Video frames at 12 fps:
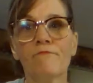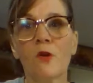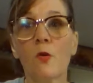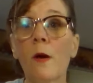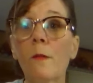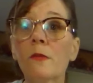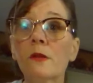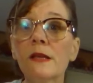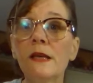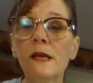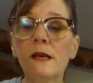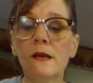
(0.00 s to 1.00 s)

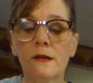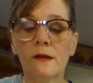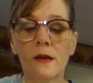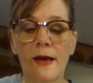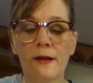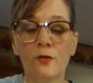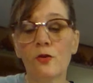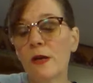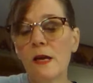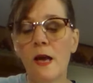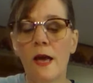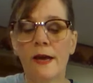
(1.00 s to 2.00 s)
crumbly and
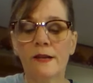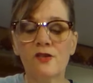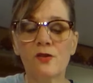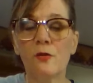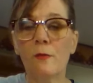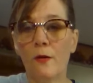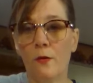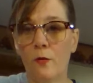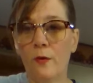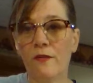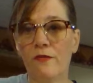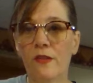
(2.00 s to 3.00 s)
gooey, and so you might want to
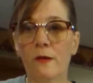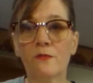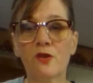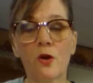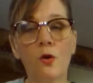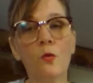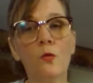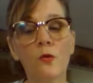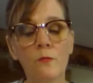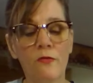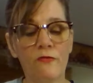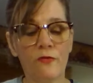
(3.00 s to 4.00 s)
wait for them to cool
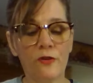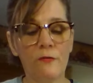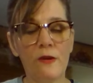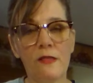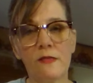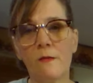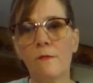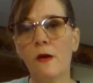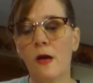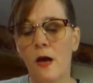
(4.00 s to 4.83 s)
before you eat them.